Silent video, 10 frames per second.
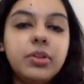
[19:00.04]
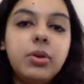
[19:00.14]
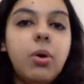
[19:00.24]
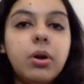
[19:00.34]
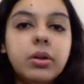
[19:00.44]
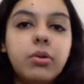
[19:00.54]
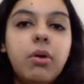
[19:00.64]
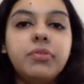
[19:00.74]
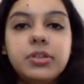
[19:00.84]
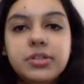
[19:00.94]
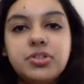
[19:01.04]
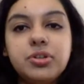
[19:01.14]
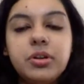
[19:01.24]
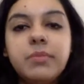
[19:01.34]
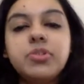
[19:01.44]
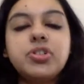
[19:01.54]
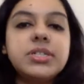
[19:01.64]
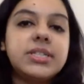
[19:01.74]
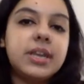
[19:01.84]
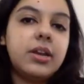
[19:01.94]
with the order of the district commission,
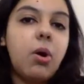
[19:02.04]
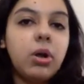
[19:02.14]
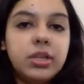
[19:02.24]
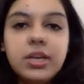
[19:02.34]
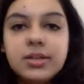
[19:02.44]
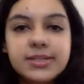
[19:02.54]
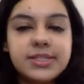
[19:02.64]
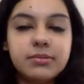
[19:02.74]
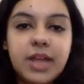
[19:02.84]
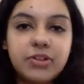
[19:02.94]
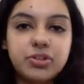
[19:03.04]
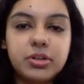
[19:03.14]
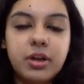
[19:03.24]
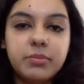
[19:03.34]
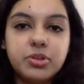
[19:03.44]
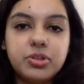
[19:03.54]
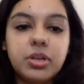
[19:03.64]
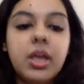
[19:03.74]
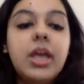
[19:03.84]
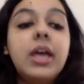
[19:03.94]
state, or the national commission,
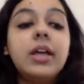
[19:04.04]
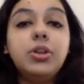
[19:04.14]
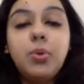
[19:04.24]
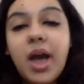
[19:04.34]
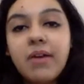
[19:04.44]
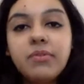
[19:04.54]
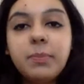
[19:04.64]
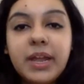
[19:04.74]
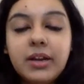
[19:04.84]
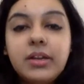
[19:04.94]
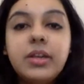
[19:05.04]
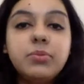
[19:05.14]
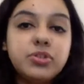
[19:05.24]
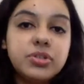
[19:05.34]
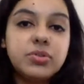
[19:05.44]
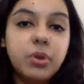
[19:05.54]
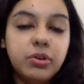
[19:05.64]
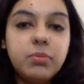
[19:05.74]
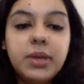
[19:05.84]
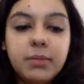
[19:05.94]
you have a penalty which is going
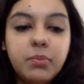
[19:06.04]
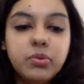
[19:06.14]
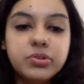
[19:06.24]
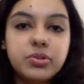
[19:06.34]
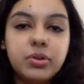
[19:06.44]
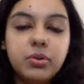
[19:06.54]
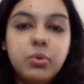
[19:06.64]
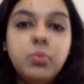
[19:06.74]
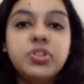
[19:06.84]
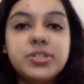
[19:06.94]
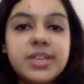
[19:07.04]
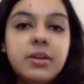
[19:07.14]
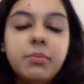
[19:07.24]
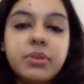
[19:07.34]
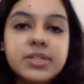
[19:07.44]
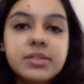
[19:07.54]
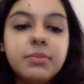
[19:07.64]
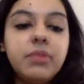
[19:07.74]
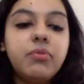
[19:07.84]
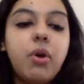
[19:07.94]
to be imposed on you, which is an
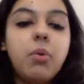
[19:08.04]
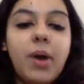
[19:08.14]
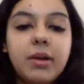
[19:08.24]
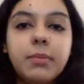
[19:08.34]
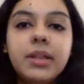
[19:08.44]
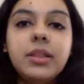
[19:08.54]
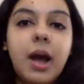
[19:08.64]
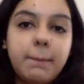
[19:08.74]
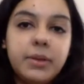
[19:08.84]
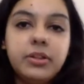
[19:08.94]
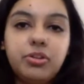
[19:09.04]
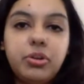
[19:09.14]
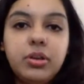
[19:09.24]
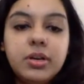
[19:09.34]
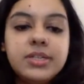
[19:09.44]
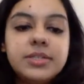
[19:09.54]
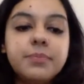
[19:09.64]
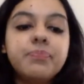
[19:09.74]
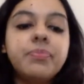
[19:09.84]
imprisonment for 1 month up till 3 years,